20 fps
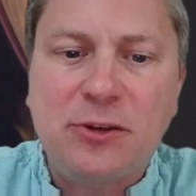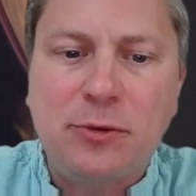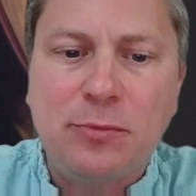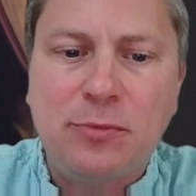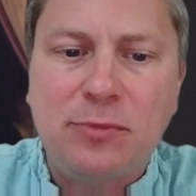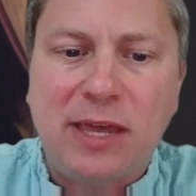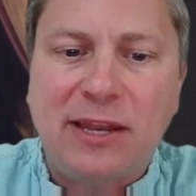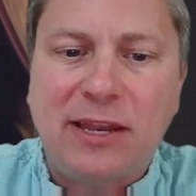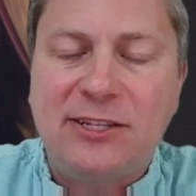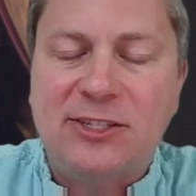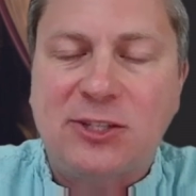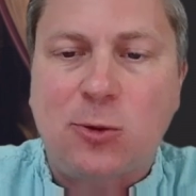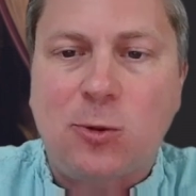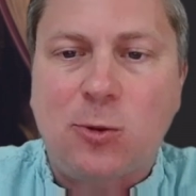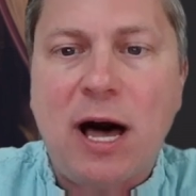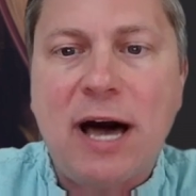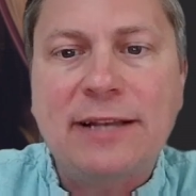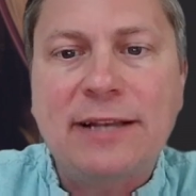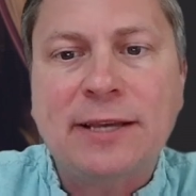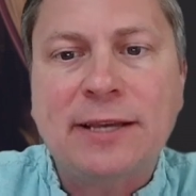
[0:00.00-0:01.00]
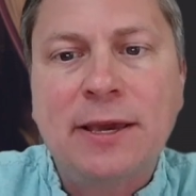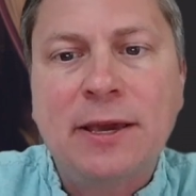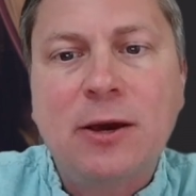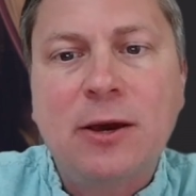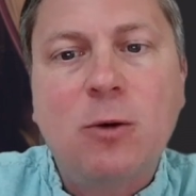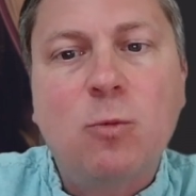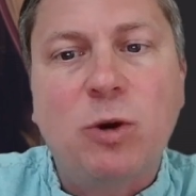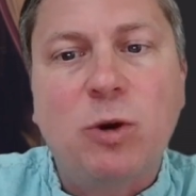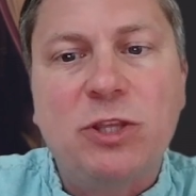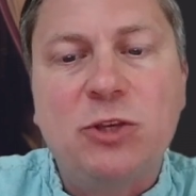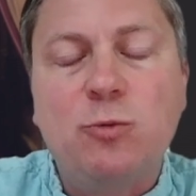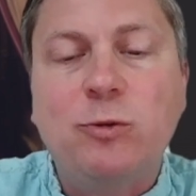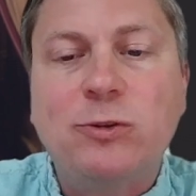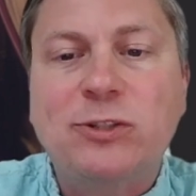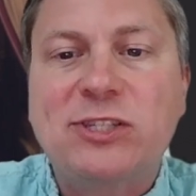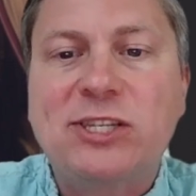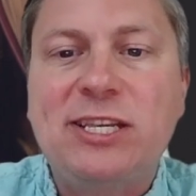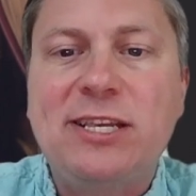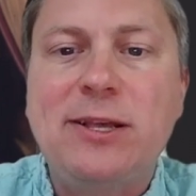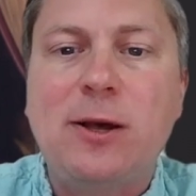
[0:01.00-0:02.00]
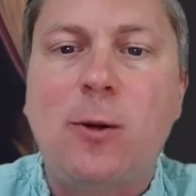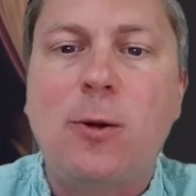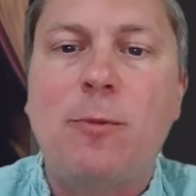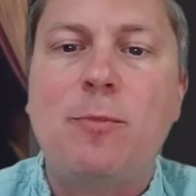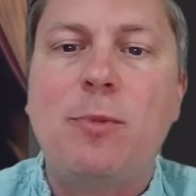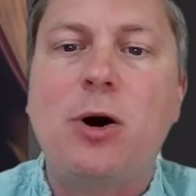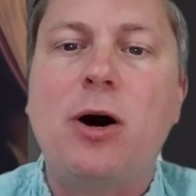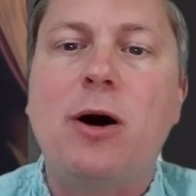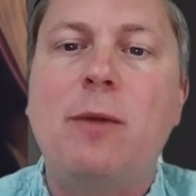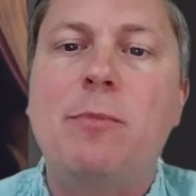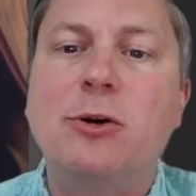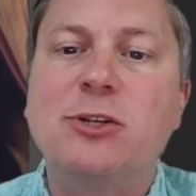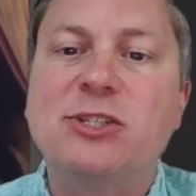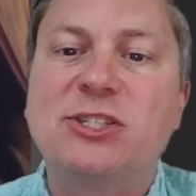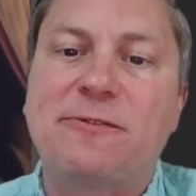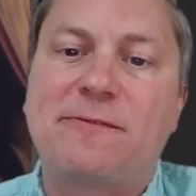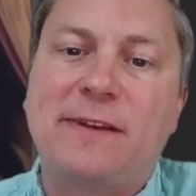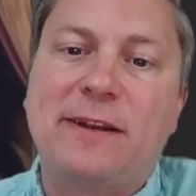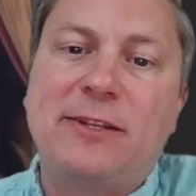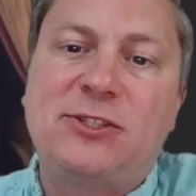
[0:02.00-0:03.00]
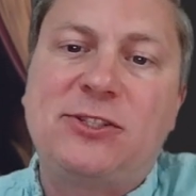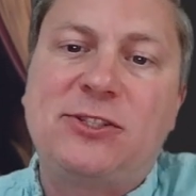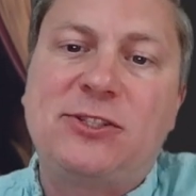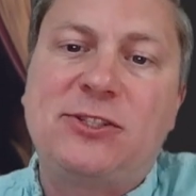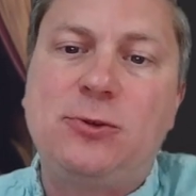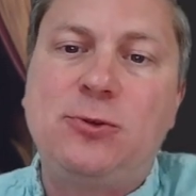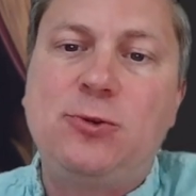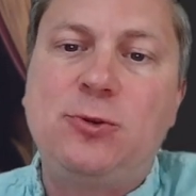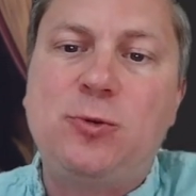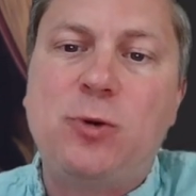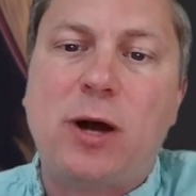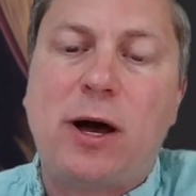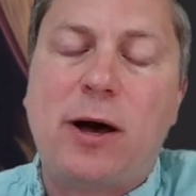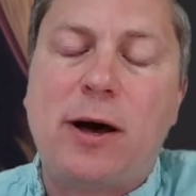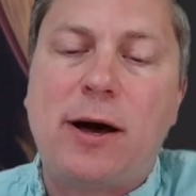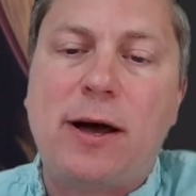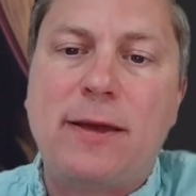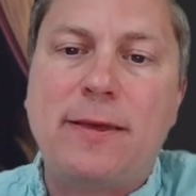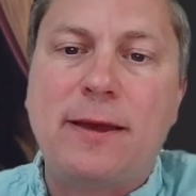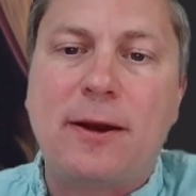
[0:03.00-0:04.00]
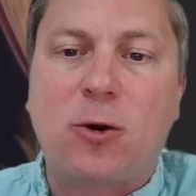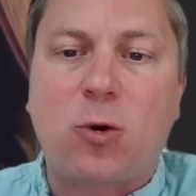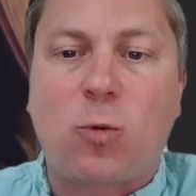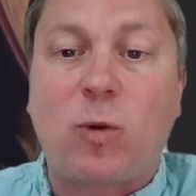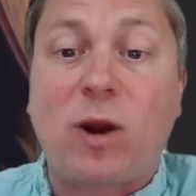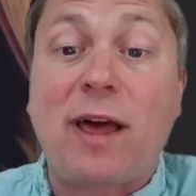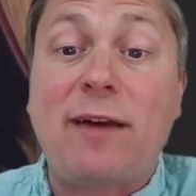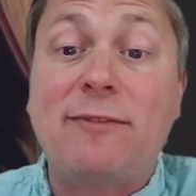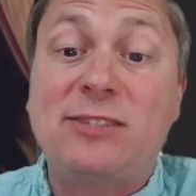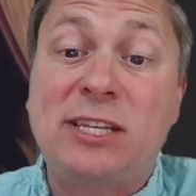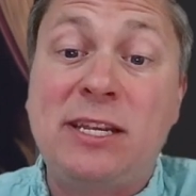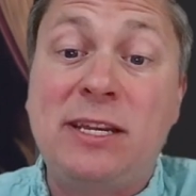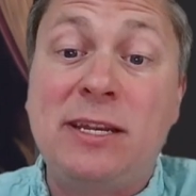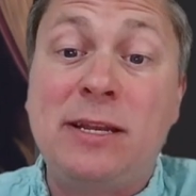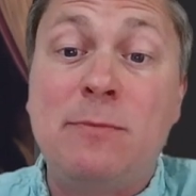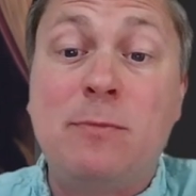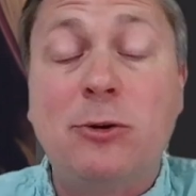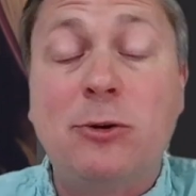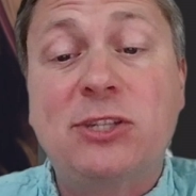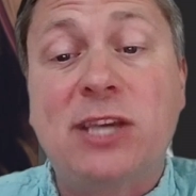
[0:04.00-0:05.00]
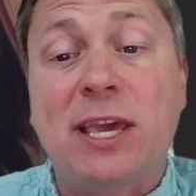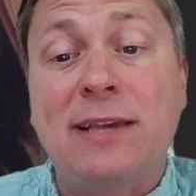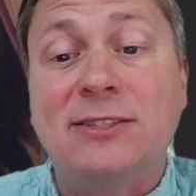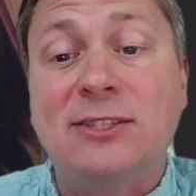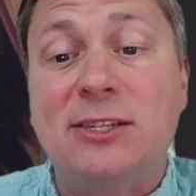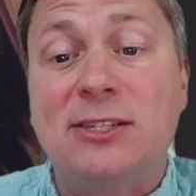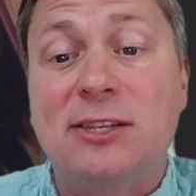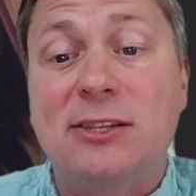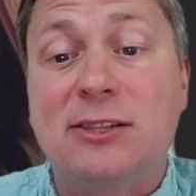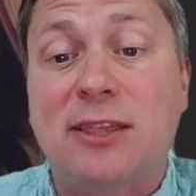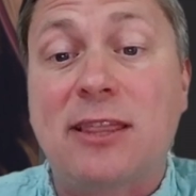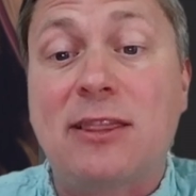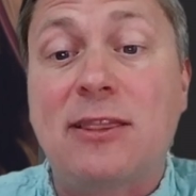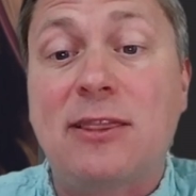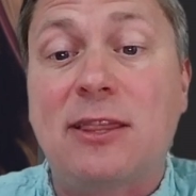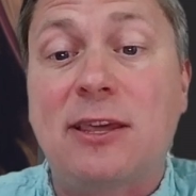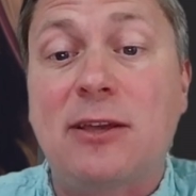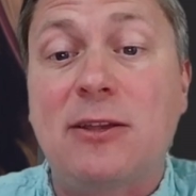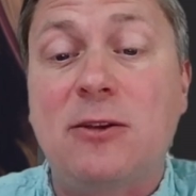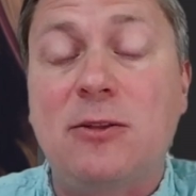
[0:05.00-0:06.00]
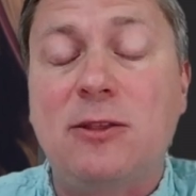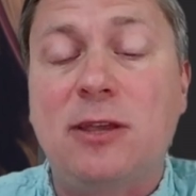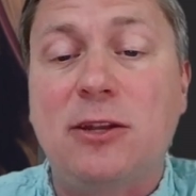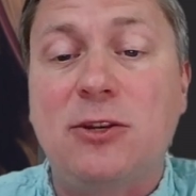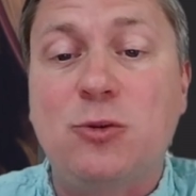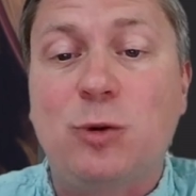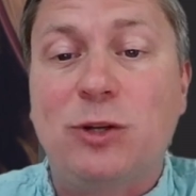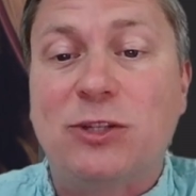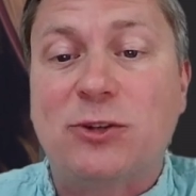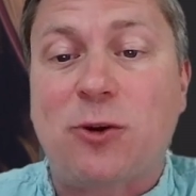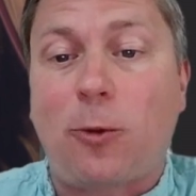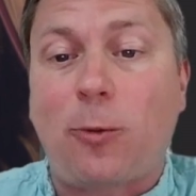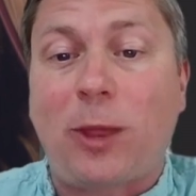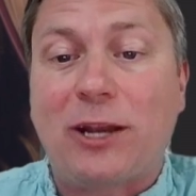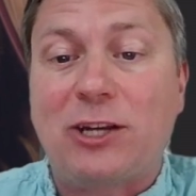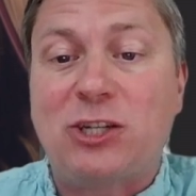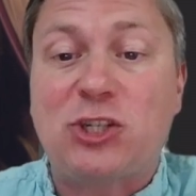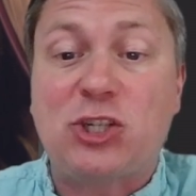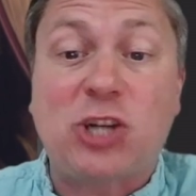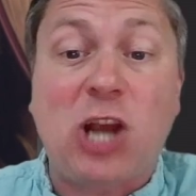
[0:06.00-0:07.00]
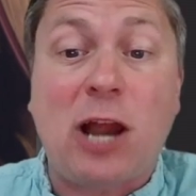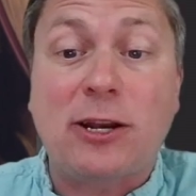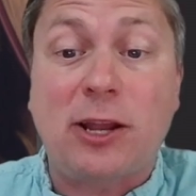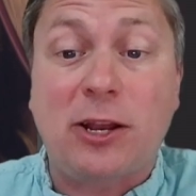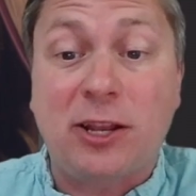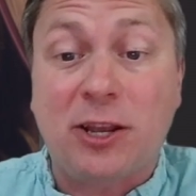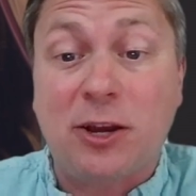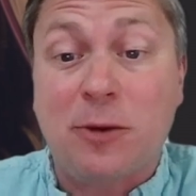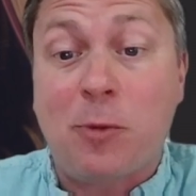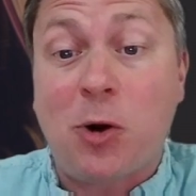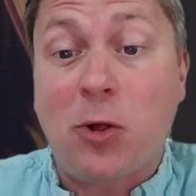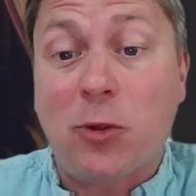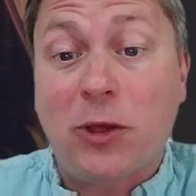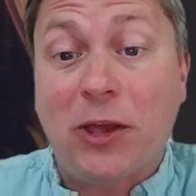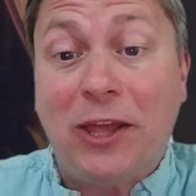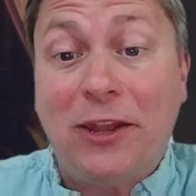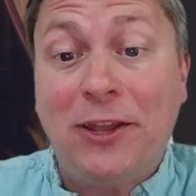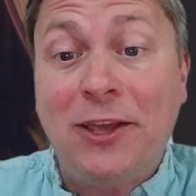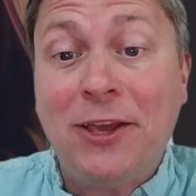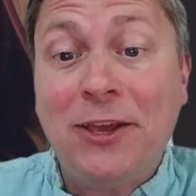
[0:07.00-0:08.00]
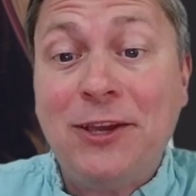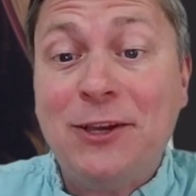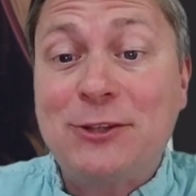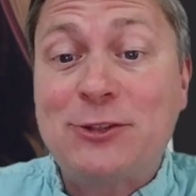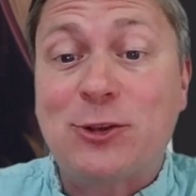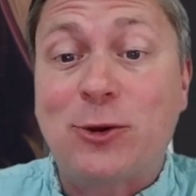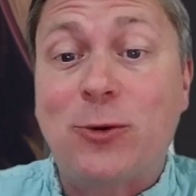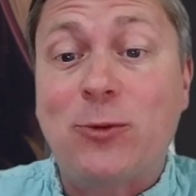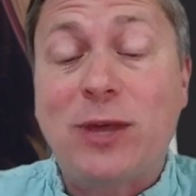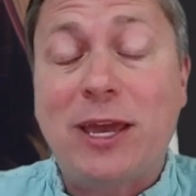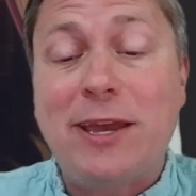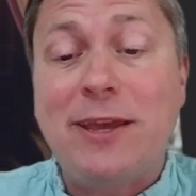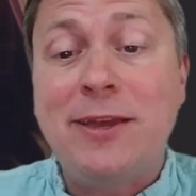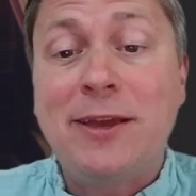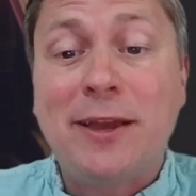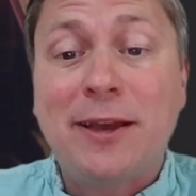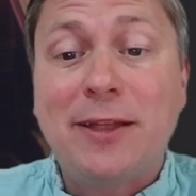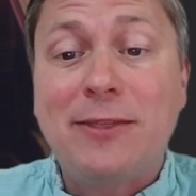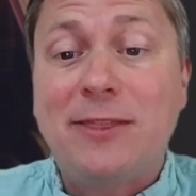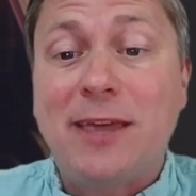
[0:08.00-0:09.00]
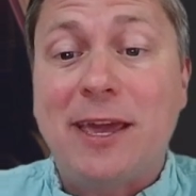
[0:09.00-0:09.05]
of them. That is a lot. What you will see most defendants do, or what I've seen in most cases, is that they do what's called like shotgunning them all in. So they